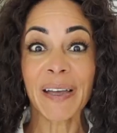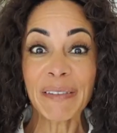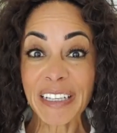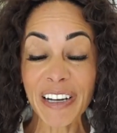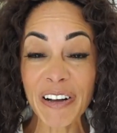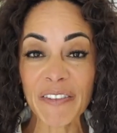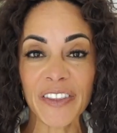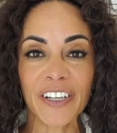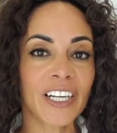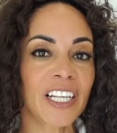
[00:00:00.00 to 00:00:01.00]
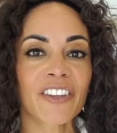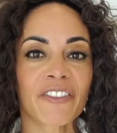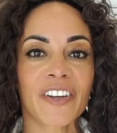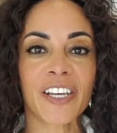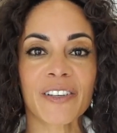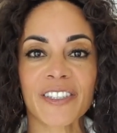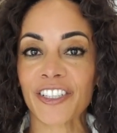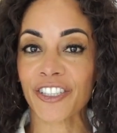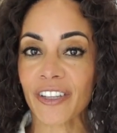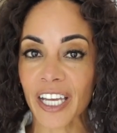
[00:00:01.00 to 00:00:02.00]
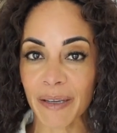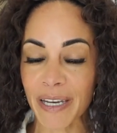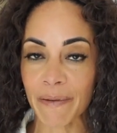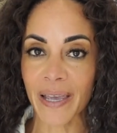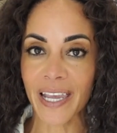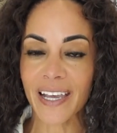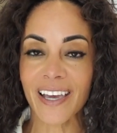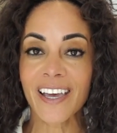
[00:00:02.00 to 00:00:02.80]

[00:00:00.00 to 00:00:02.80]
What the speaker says: Let me know if there are any other videos that you'd like me to make